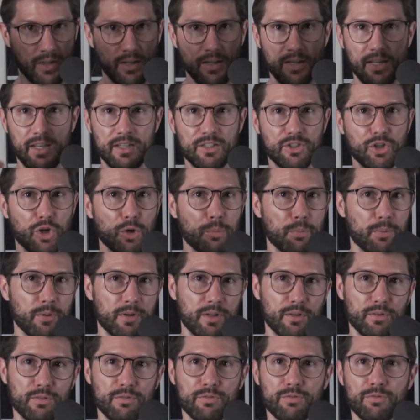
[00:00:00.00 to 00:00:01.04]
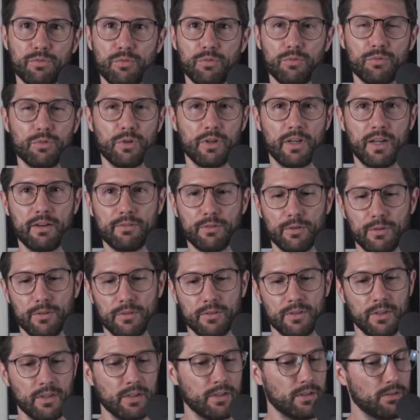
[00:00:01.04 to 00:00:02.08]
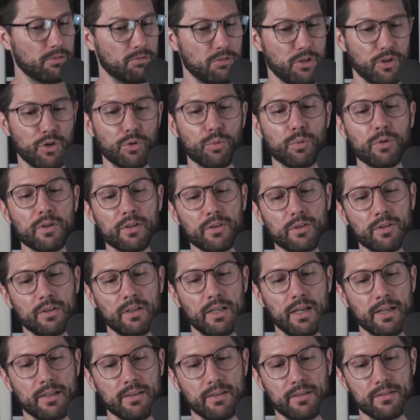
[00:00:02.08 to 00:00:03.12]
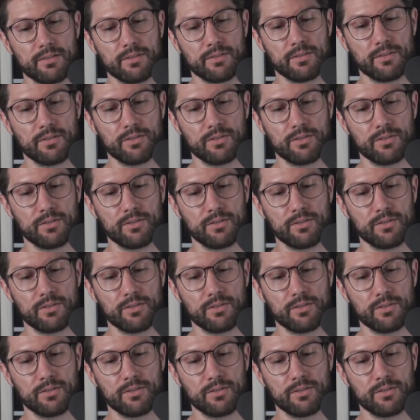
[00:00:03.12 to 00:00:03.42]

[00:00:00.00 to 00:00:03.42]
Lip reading: interpretive whatever, that are really going to like this.